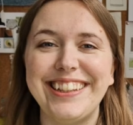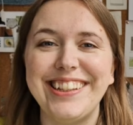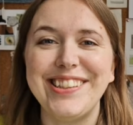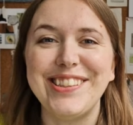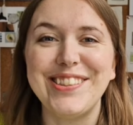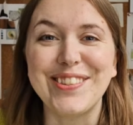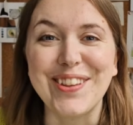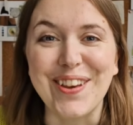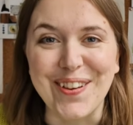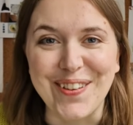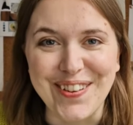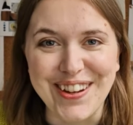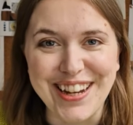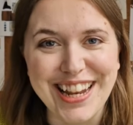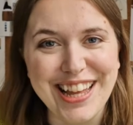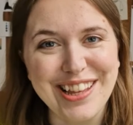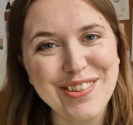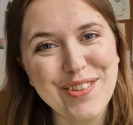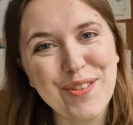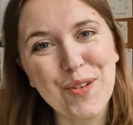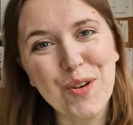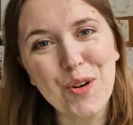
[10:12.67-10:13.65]
So
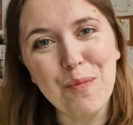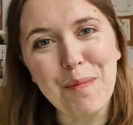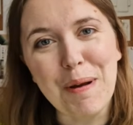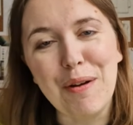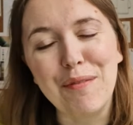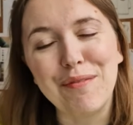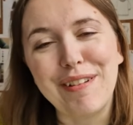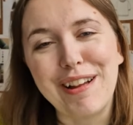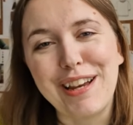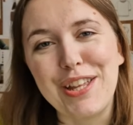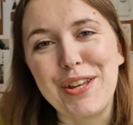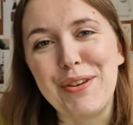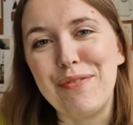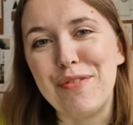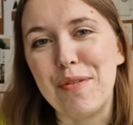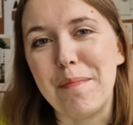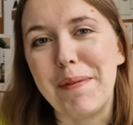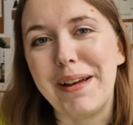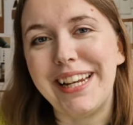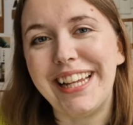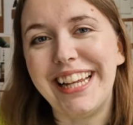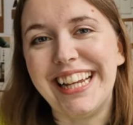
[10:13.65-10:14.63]
let's talk about value for
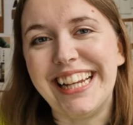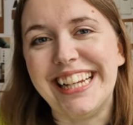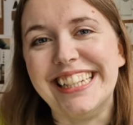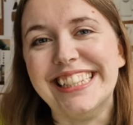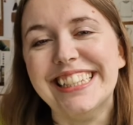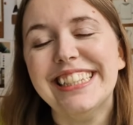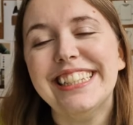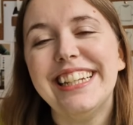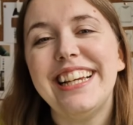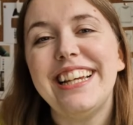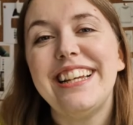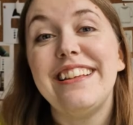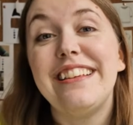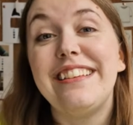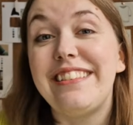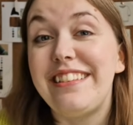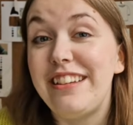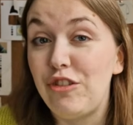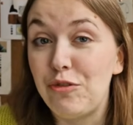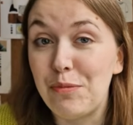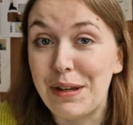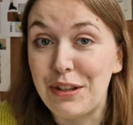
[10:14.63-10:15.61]
money.
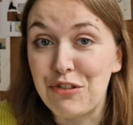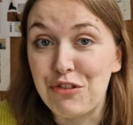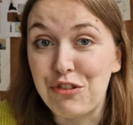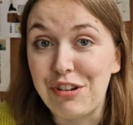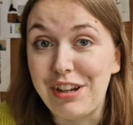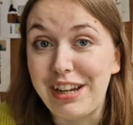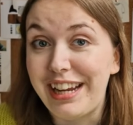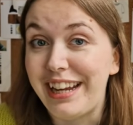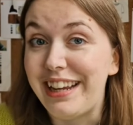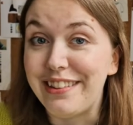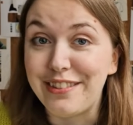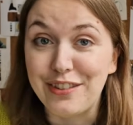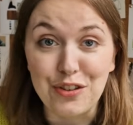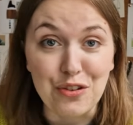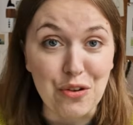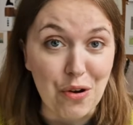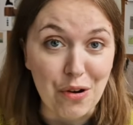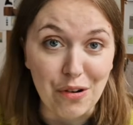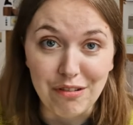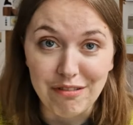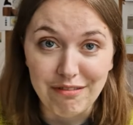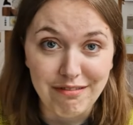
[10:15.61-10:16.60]
Stitchmastery is
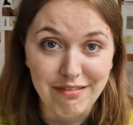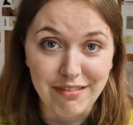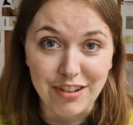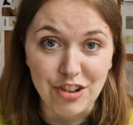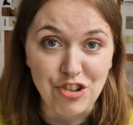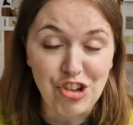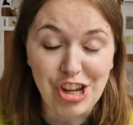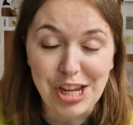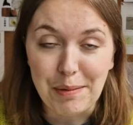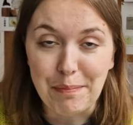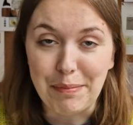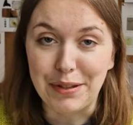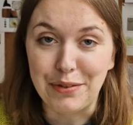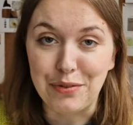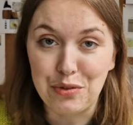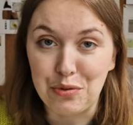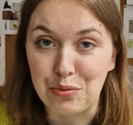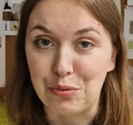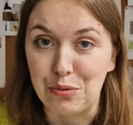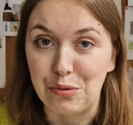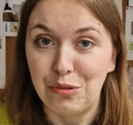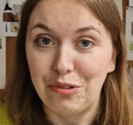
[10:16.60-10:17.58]
not the cheapest
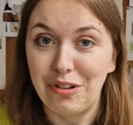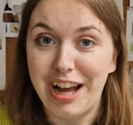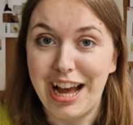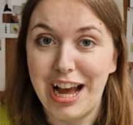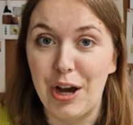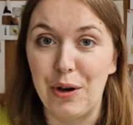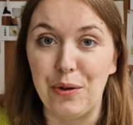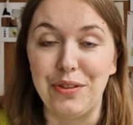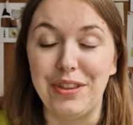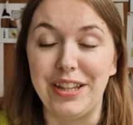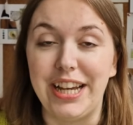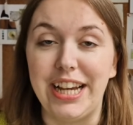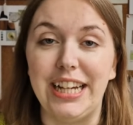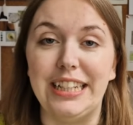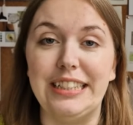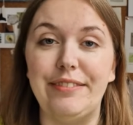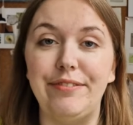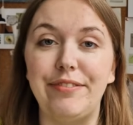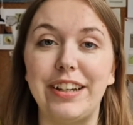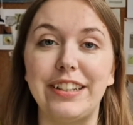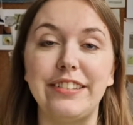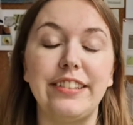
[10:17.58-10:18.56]
tool out there.
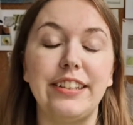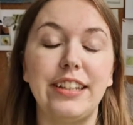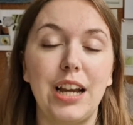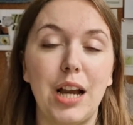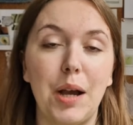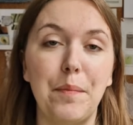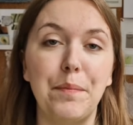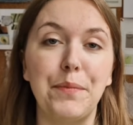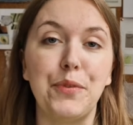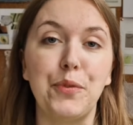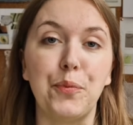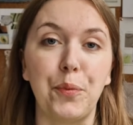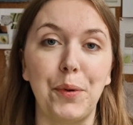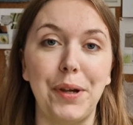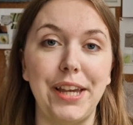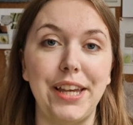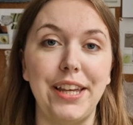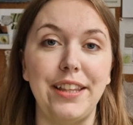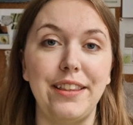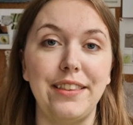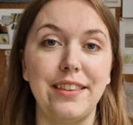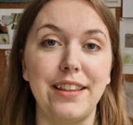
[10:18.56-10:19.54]
In fact, it comes
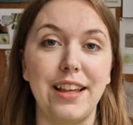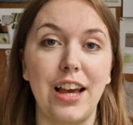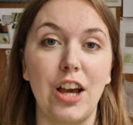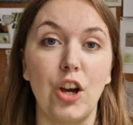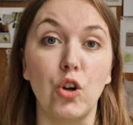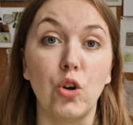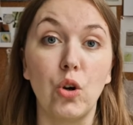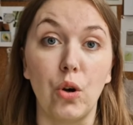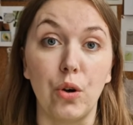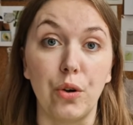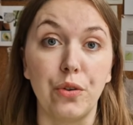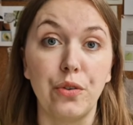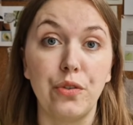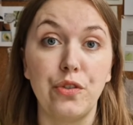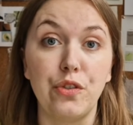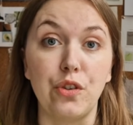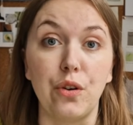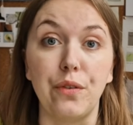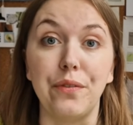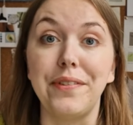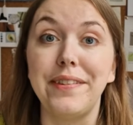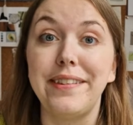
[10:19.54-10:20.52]
with a cost
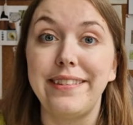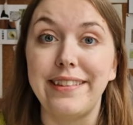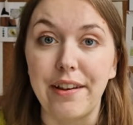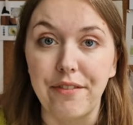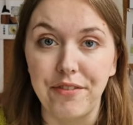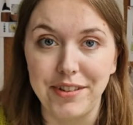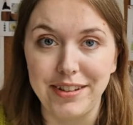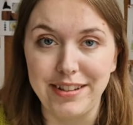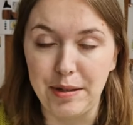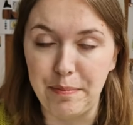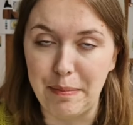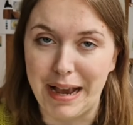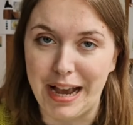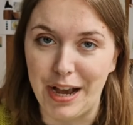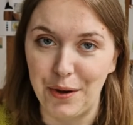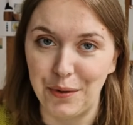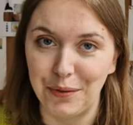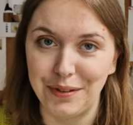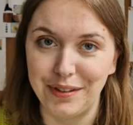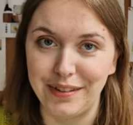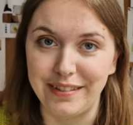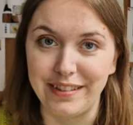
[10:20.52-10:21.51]
of
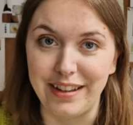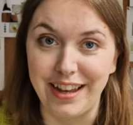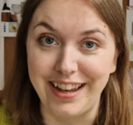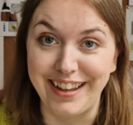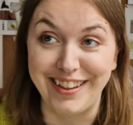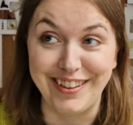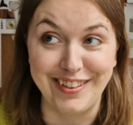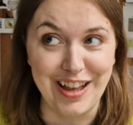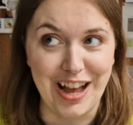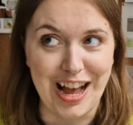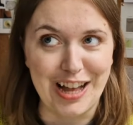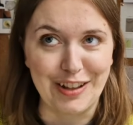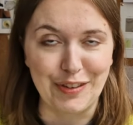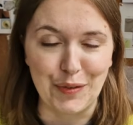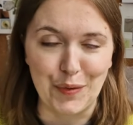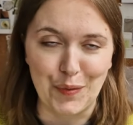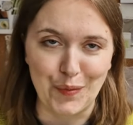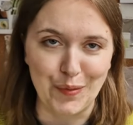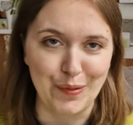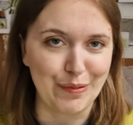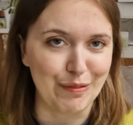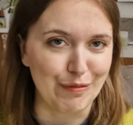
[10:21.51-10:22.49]
£70 as
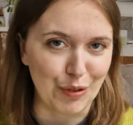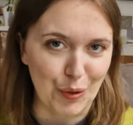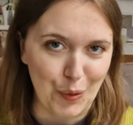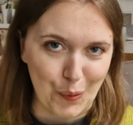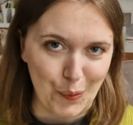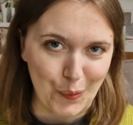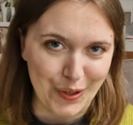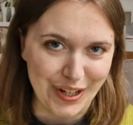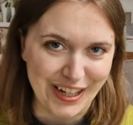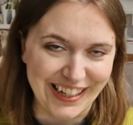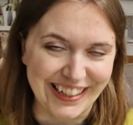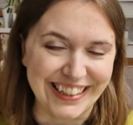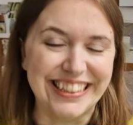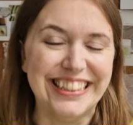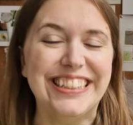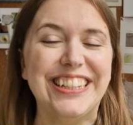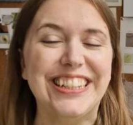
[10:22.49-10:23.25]
of recording